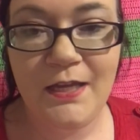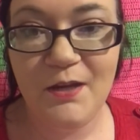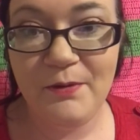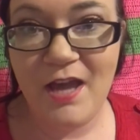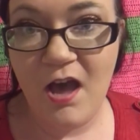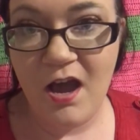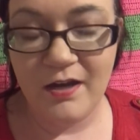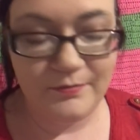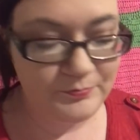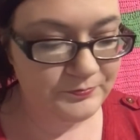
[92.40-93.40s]
here we
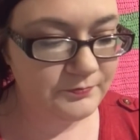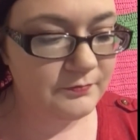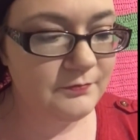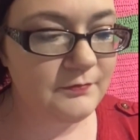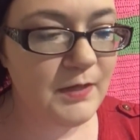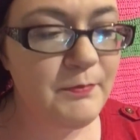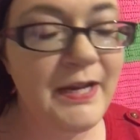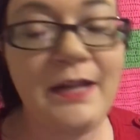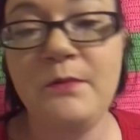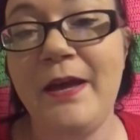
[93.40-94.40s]
are. But
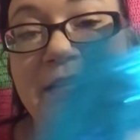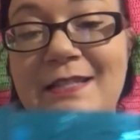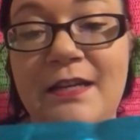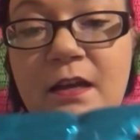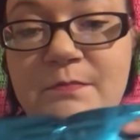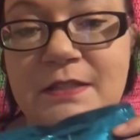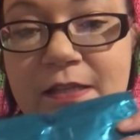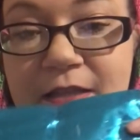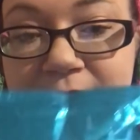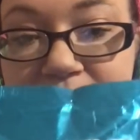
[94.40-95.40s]
anyways, it comes
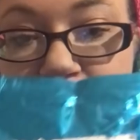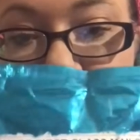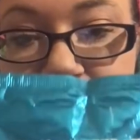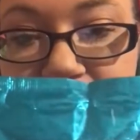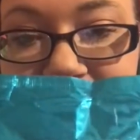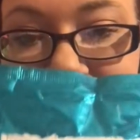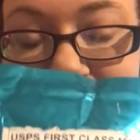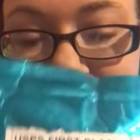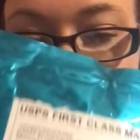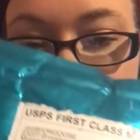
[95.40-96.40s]
in this
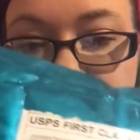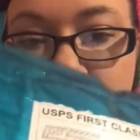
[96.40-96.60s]
pretty